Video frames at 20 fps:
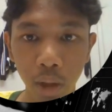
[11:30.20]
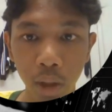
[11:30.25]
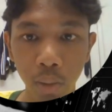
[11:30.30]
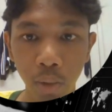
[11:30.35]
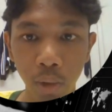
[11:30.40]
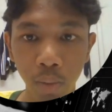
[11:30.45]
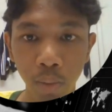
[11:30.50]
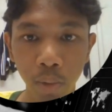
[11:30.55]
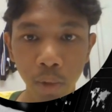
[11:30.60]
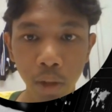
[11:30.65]
Its
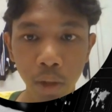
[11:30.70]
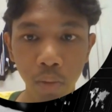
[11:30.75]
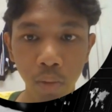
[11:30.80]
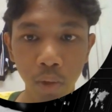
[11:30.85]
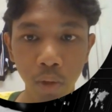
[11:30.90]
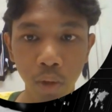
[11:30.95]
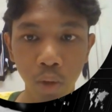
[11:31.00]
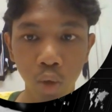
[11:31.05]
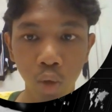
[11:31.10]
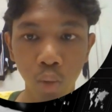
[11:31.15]
purpose
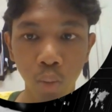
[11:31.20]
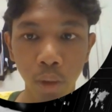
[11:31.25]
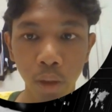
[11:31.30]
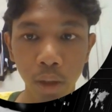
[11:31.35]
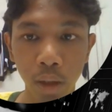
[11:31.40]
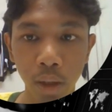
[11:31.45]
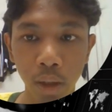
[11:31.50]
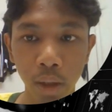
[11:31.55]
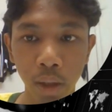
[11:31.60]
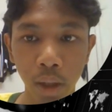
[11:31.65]
was to
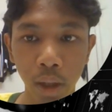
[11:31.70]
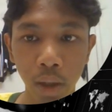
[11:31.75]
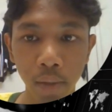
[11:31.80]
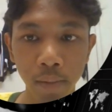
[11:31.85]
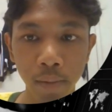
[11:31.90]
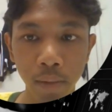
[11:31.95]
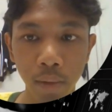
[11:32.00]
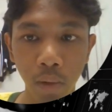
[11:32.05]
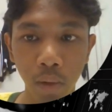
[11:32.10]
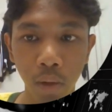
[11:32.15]
better
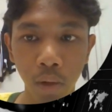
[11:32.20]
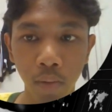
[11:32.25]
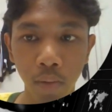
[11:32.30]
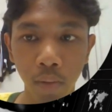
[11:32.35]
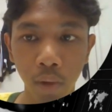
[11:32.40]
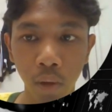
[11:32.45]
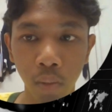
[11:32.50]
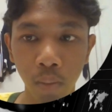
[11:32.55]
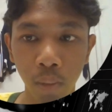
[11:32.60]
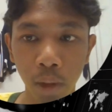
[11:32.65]
grasp of
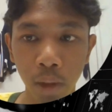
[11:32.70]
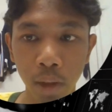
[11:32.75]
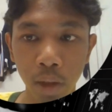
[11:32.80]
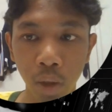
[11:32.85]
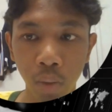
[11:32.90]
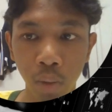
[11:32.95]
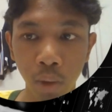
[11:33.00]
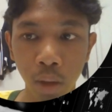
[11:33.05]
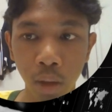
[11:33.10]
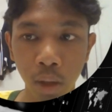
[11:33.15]
complex
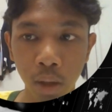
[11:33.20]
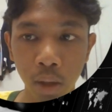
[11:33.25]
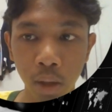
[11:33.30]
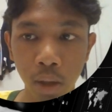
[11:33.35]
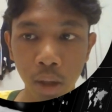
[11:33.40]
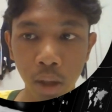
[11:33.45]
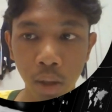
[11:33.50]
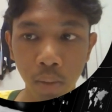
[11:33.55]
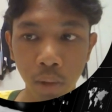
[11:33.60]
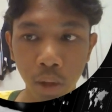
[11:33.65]
operating
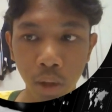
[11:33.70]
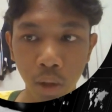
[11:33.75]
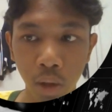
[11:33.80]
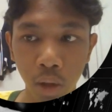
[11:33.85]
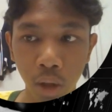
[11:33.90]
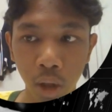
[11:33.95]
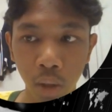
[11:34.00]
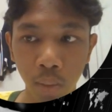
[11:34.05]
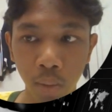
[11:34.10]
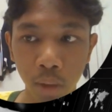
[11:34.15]
system
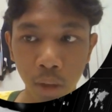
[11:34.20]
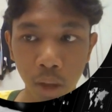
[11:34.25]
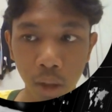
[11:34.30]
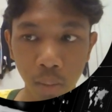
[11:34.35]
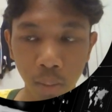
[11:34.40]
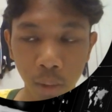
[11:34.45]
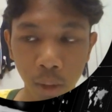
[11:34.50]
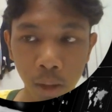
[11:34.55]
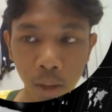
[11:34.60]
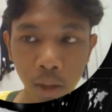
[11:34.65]
security
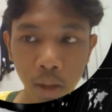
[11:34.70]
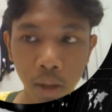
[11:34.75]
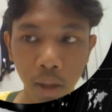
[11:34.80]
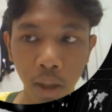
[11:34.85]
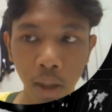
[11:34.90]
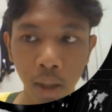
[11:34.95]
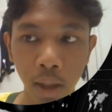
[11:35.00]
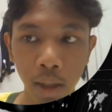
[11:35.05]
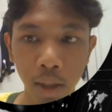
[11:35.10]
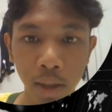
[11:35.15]
principles
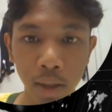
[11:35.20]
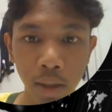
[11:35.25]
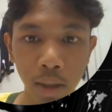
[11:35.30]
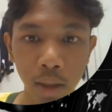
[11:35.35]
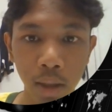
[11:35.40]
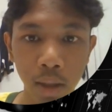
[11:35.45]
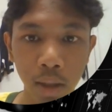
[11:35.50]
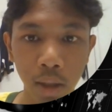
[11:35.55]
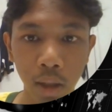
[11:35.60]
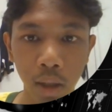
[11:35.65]
and
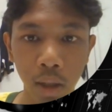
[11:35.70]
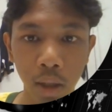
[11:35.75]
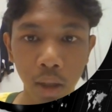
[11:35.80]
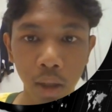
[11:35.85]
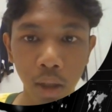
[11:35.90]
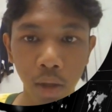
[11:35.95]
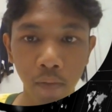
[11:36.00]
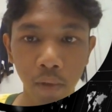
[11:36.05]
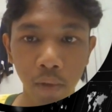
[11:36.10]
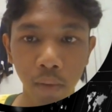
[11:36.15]
assist in the
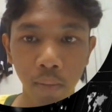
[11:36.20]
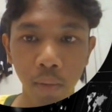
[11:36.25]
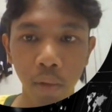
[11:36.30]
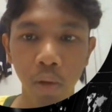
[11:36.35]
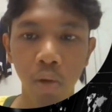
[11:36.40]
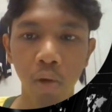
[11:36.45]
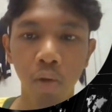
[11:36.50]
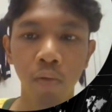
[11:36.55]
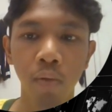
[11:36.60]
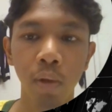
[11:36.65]

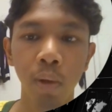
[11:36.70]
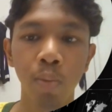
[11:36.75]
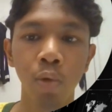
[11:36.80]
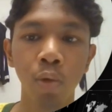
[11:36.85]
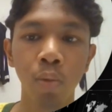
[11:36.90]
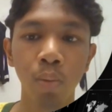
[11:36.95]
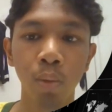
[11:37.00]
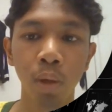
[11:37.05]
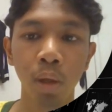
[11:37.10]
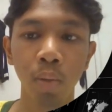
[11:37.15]
development of
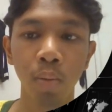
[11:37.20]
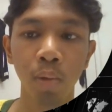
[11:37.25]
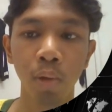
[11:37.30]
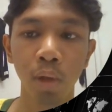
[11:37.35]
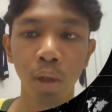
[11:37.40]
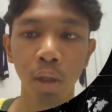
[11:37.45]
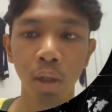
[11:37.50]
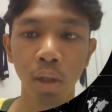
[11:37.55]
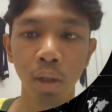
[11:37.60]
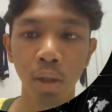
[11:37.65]
appropriate
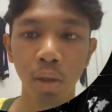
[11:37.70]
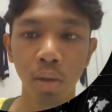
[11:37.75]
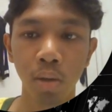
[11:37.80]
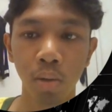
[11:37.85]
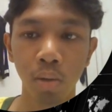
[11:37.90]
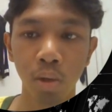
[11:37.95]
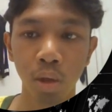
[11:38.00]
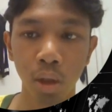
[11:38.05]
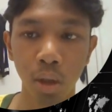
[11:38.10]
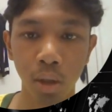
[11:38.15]
protection
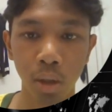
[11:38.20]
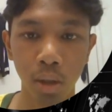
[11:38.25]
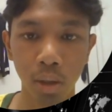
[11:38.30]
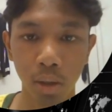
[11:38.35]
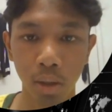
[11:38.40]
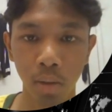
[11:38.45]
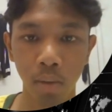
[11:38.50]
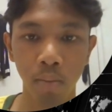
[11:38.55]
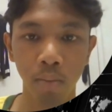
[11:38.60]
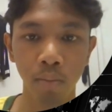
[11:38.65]

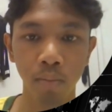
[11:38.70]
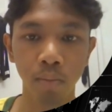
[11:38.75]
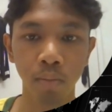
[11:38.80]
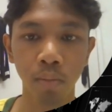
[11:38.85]
solutions.